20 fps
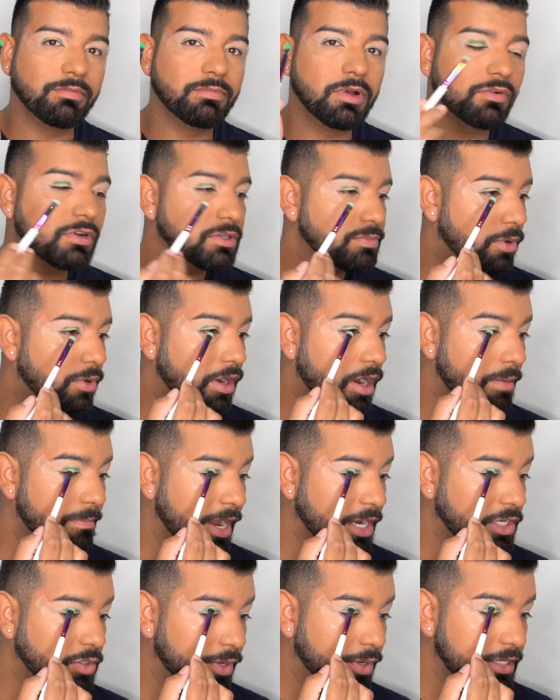Milk was born on
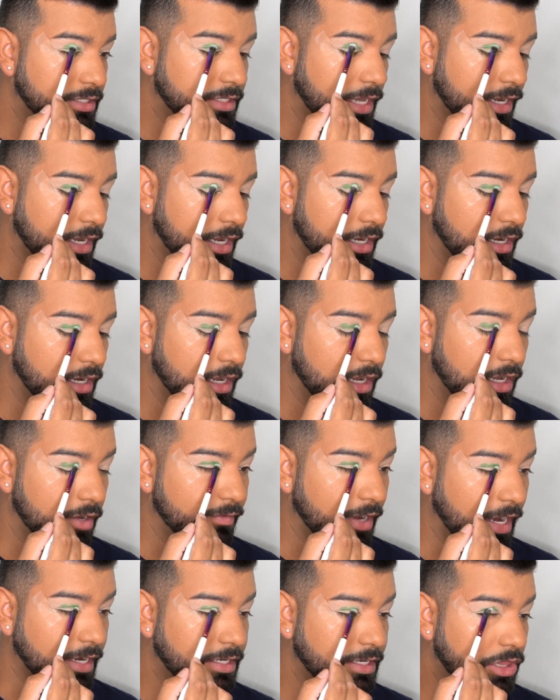May 22nd of
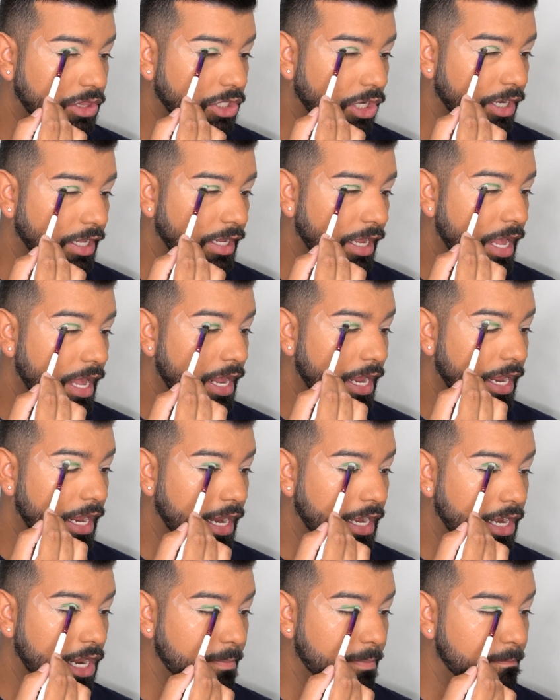1930
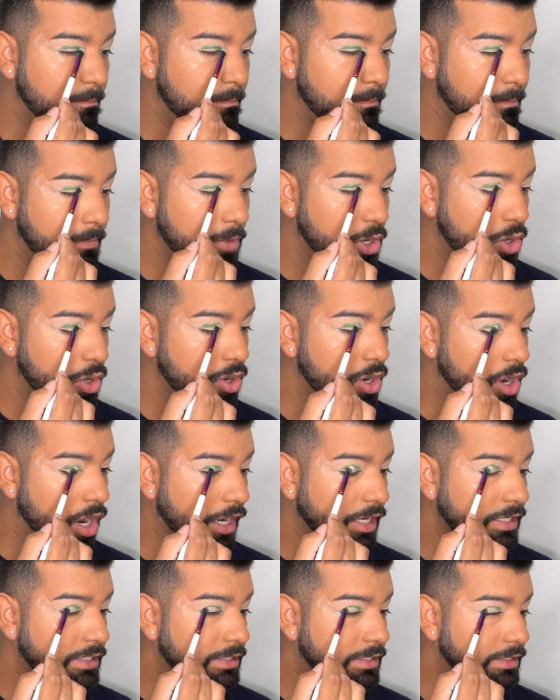in New
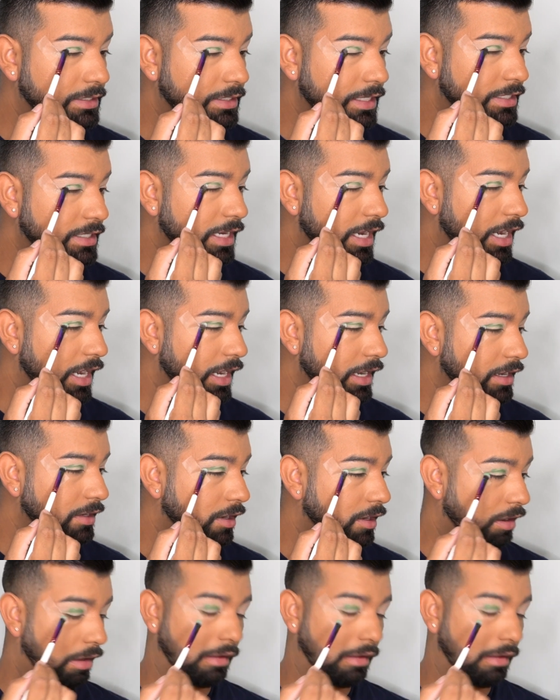York City.